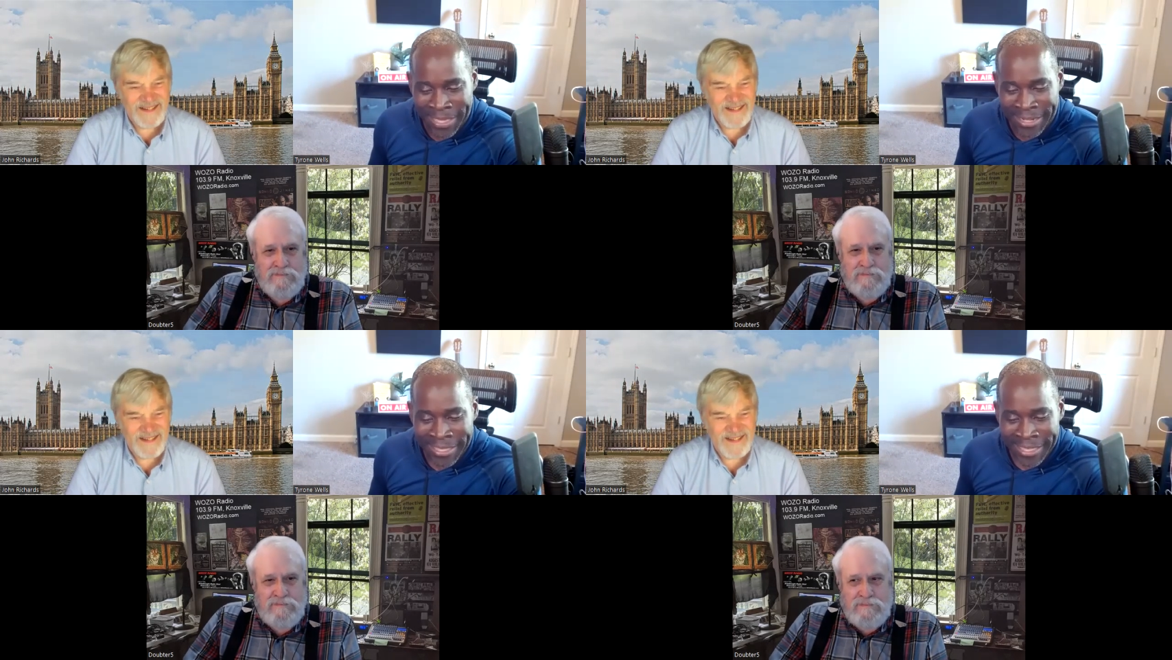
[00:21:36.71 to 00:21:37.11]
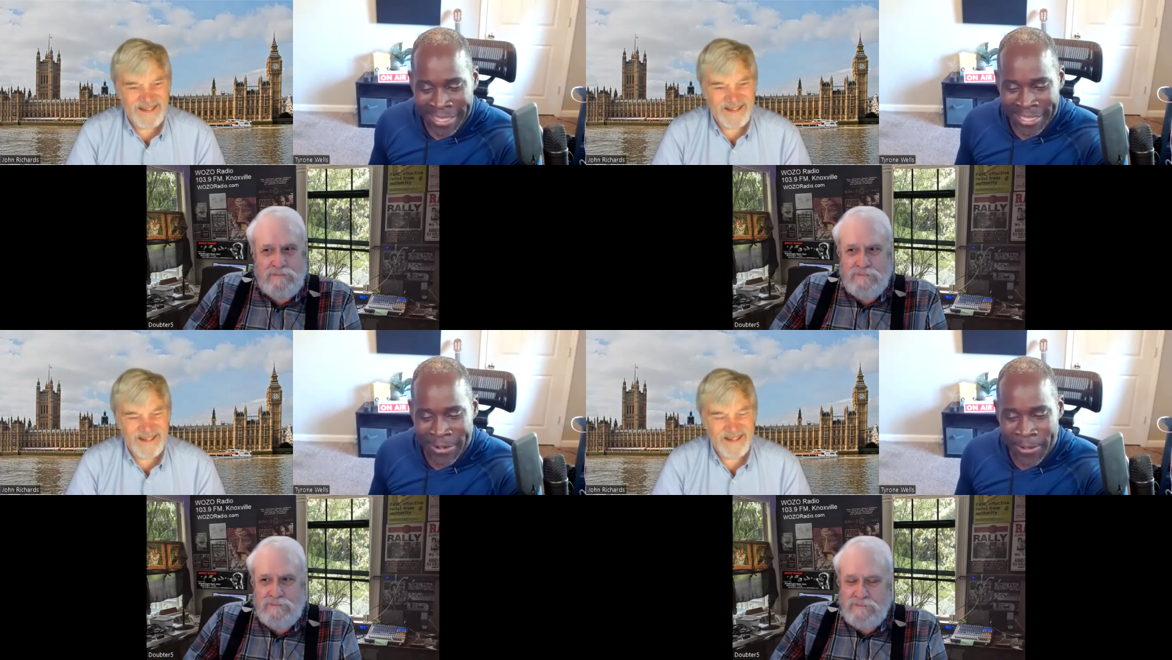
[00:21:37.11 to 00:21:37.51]
Speaker 1: but
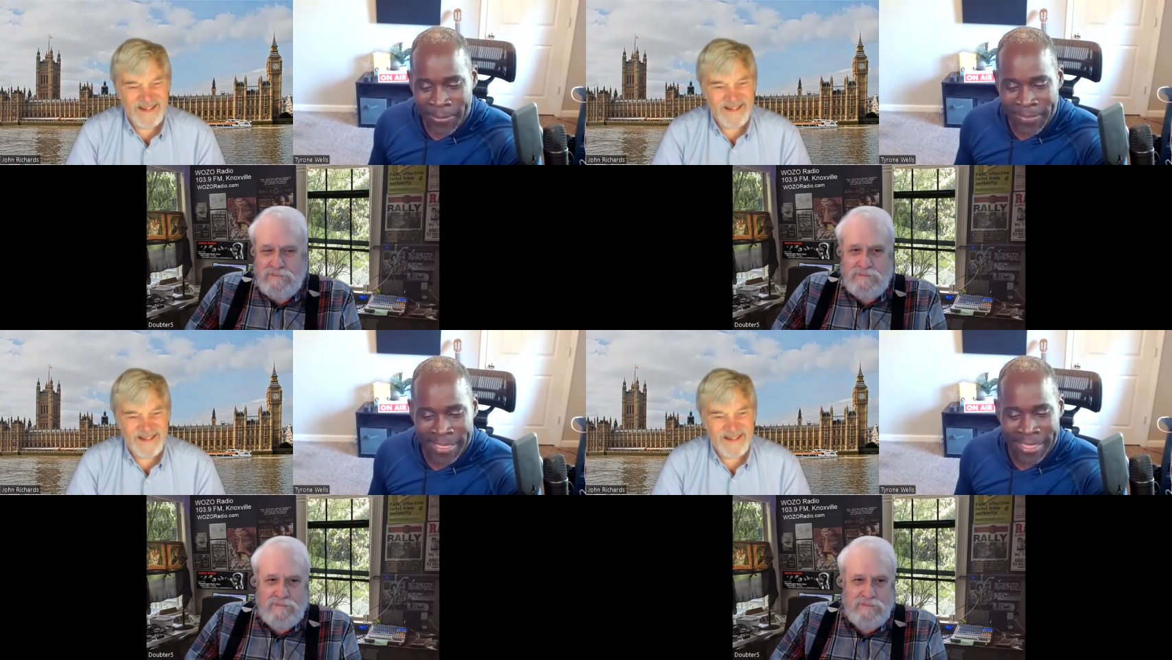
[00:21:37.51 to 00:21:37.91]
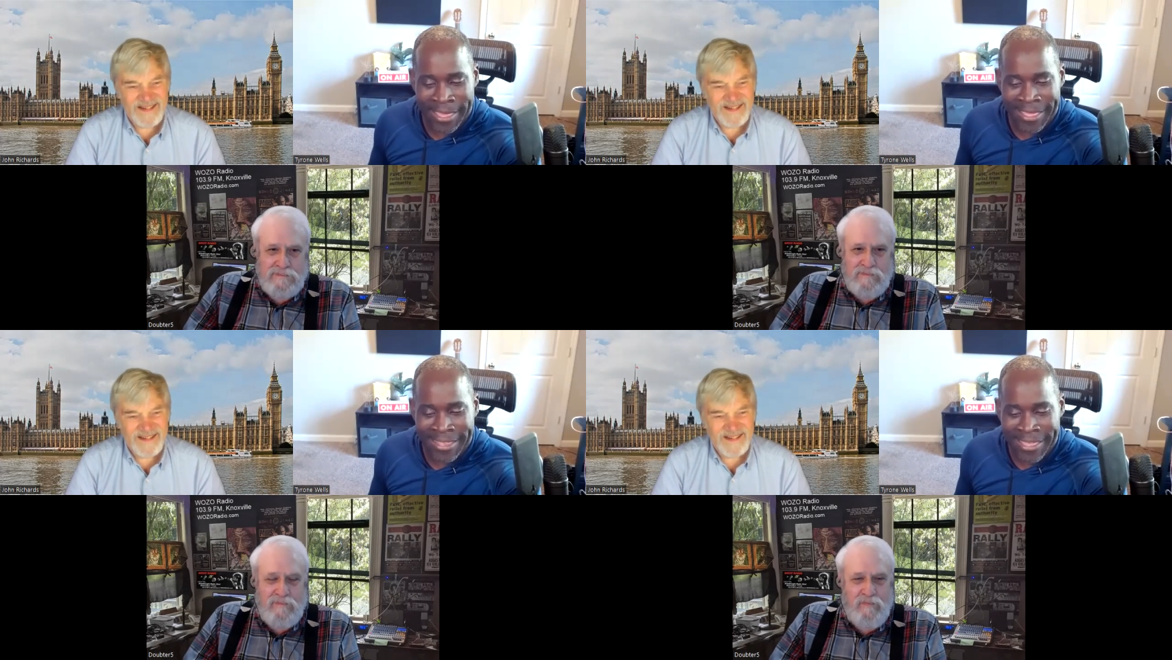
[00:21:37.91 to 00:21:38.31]
you know the
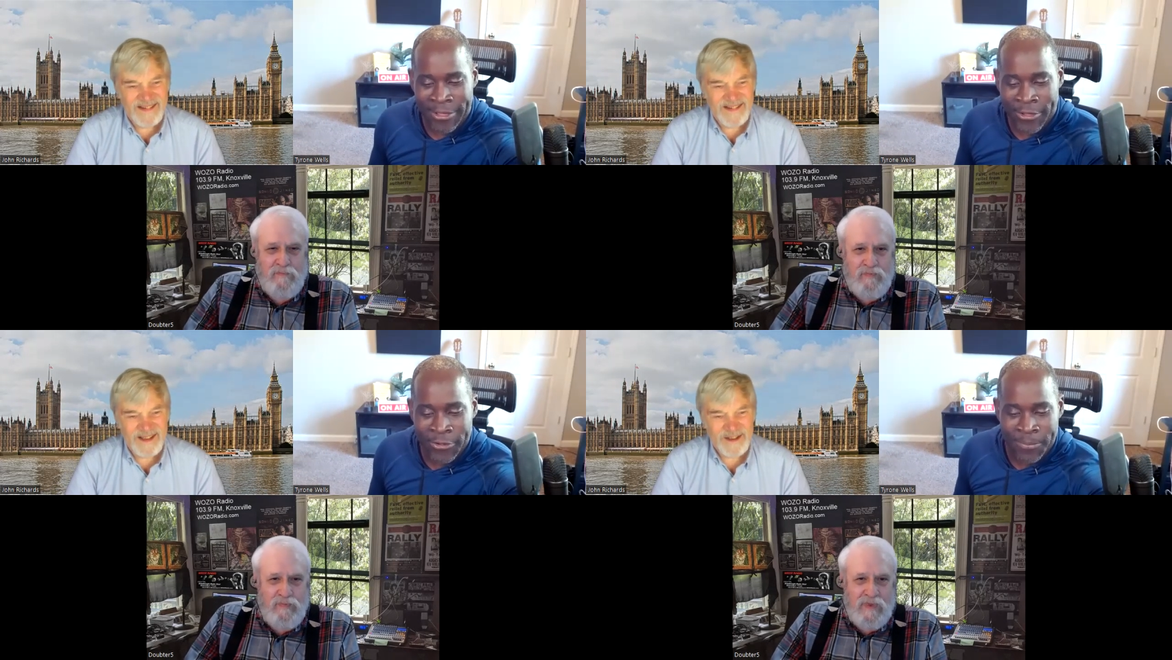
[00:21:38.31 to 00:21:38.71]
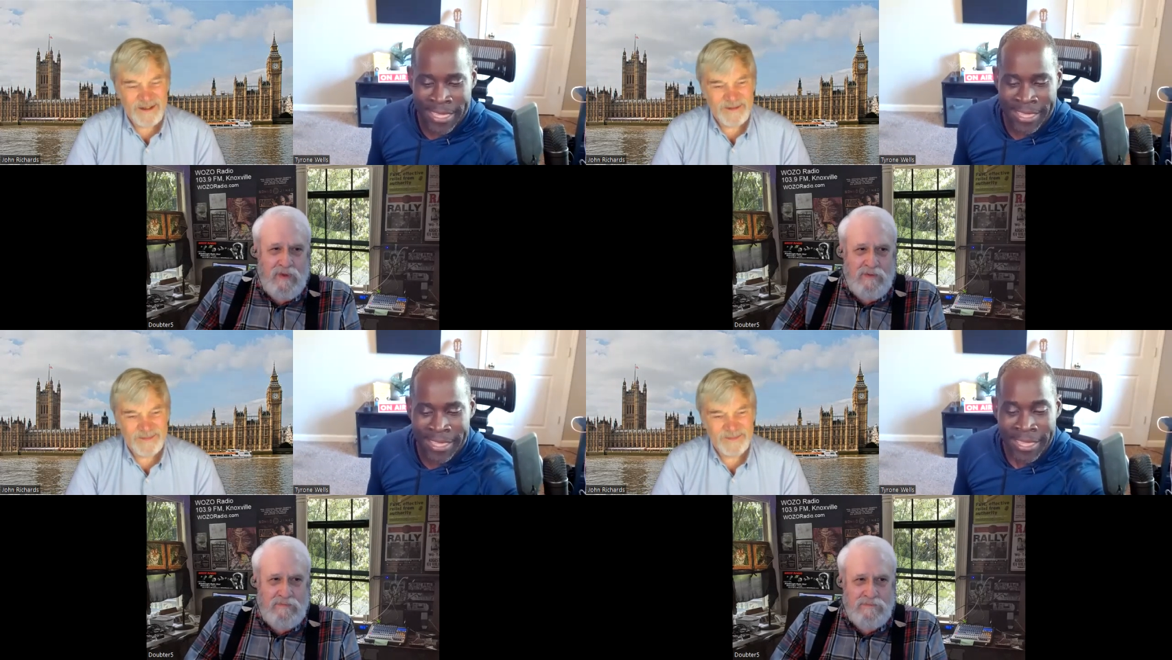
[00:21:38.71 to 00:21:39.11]
idea could
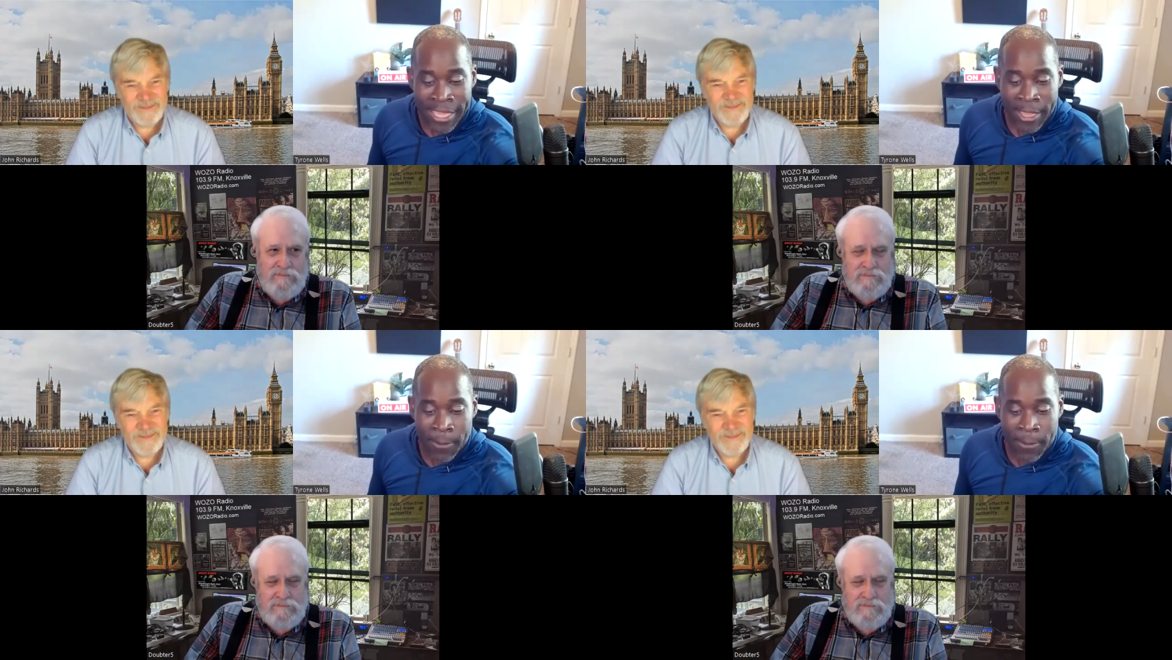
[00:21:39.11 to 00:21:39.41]
be